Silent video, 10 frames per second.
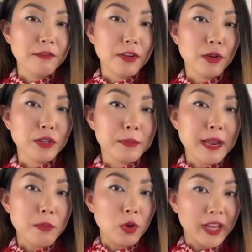And for those
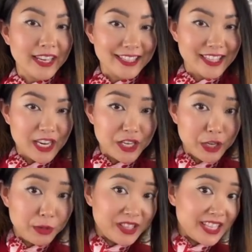people that decide
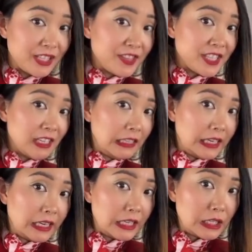to use these
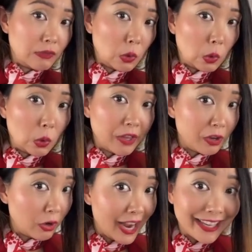facilities for
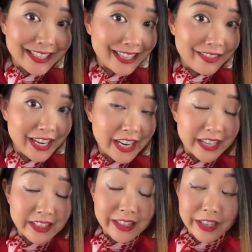other
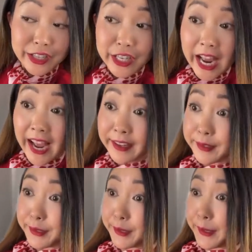activities such
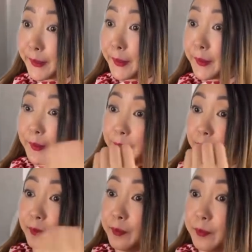as, uh,
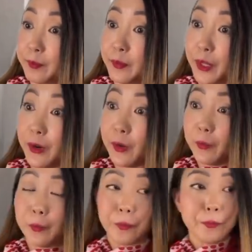you
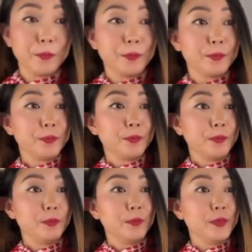know,
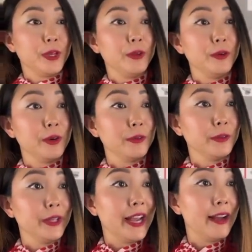you know,
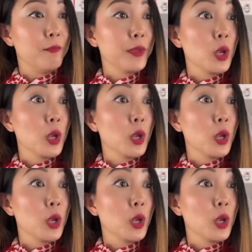yeah.